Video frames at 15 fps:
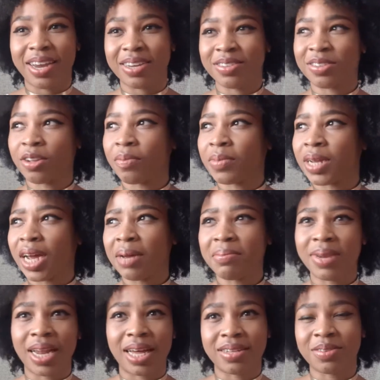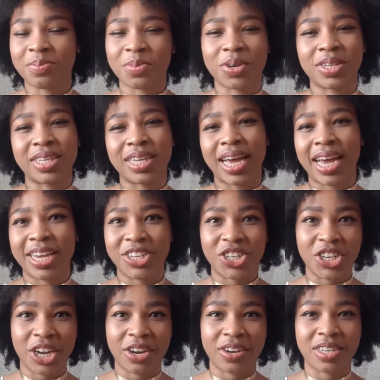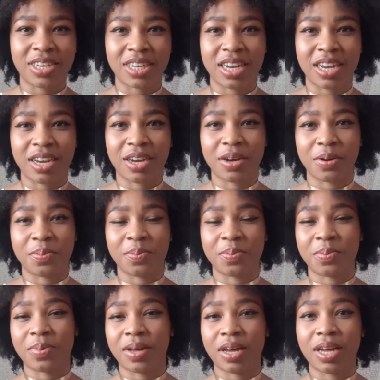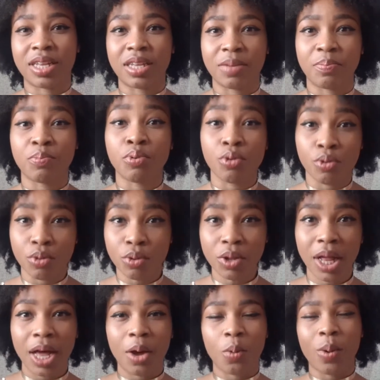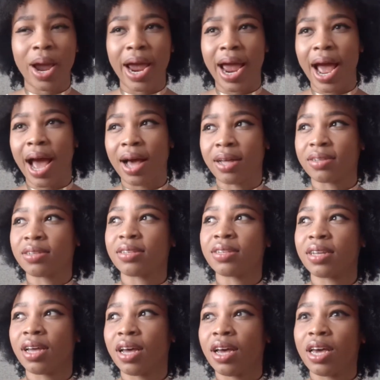Sometime last month, I shared a poll where I asked